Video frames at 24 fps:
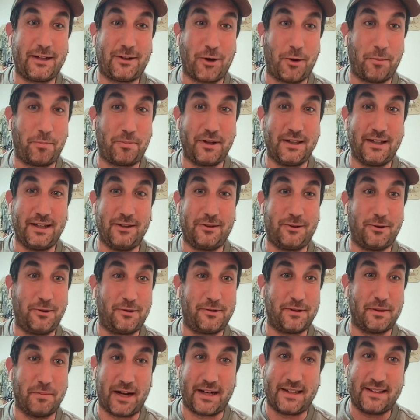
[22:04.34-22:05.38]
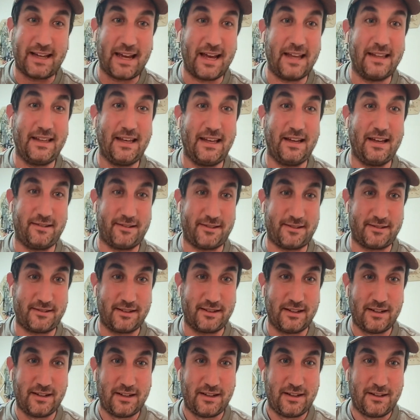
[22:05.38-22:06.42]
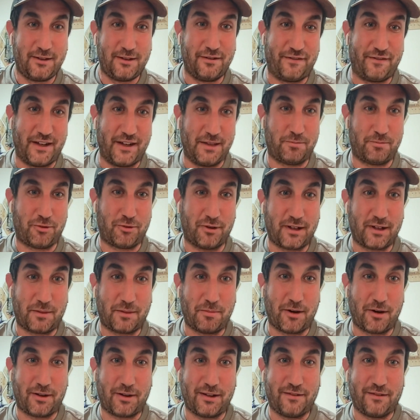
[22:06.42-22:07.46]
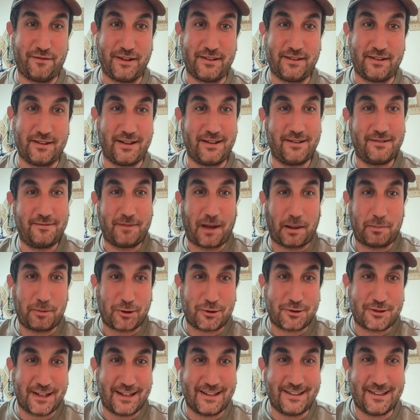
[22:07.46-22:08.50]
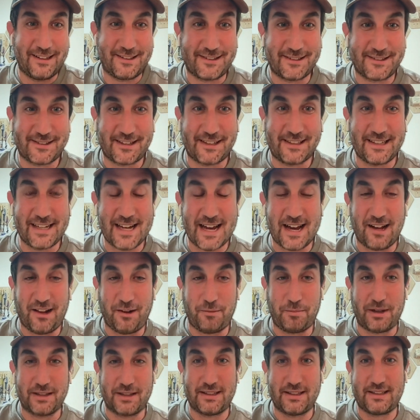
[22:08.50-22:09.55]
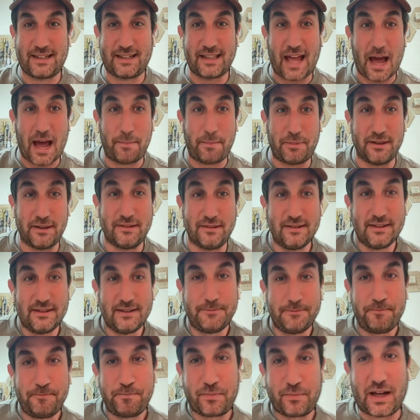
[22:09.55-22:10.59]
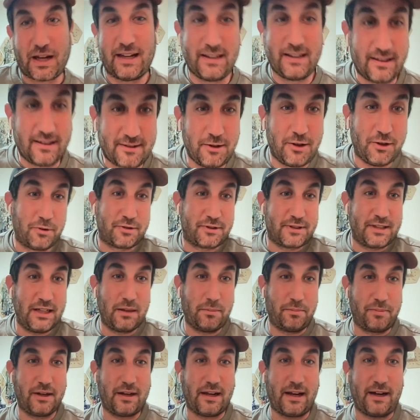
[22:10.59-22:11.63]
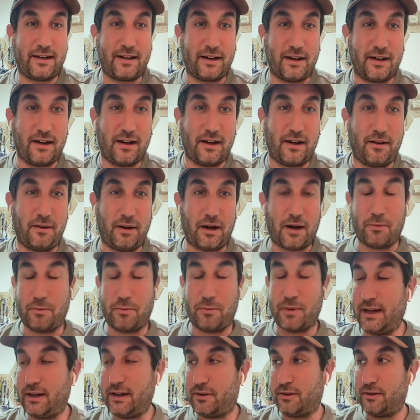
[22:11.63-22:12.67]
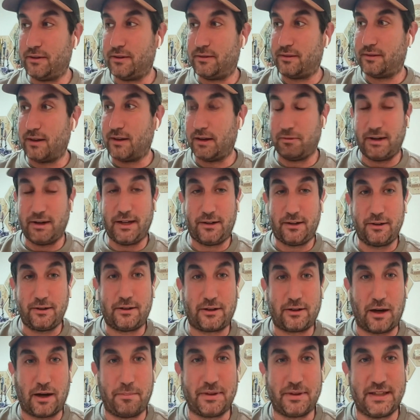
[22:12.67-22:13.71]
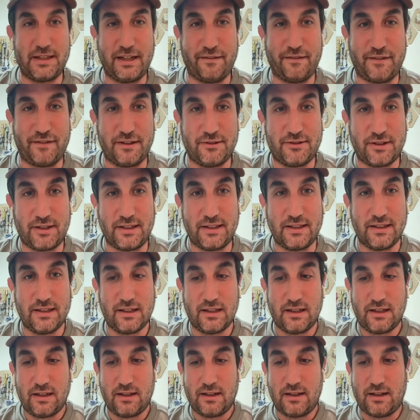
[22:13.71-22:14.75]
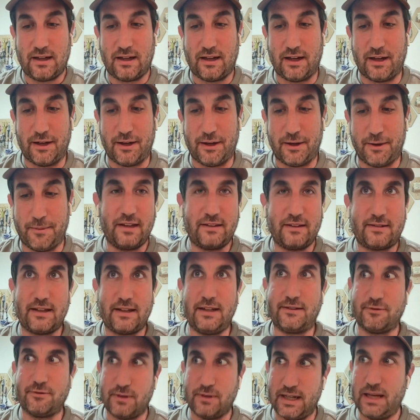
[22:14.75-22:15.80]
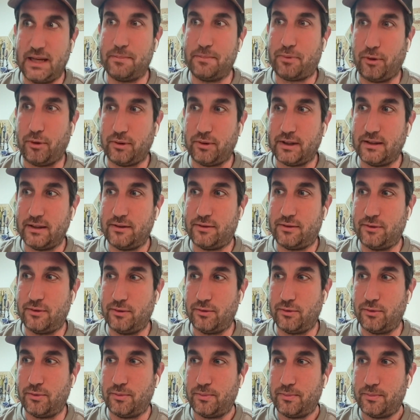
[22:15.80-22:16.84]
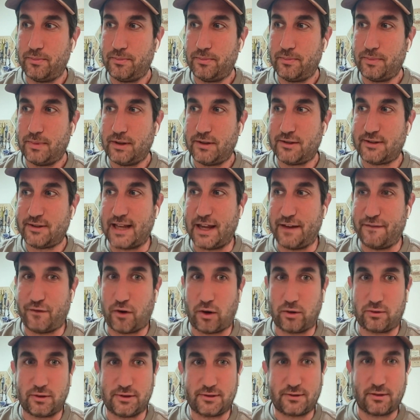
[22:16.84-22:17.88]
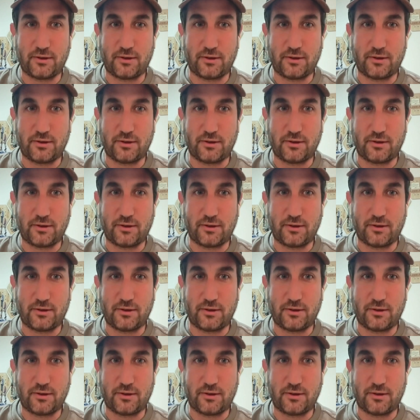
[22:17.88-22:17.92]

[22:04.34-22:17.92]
really great company. It took them like 10 years to find product market fit. I'm not saying this is a deal, but it can happen. You will still be like a really big company eventually. So I think it's really important to stay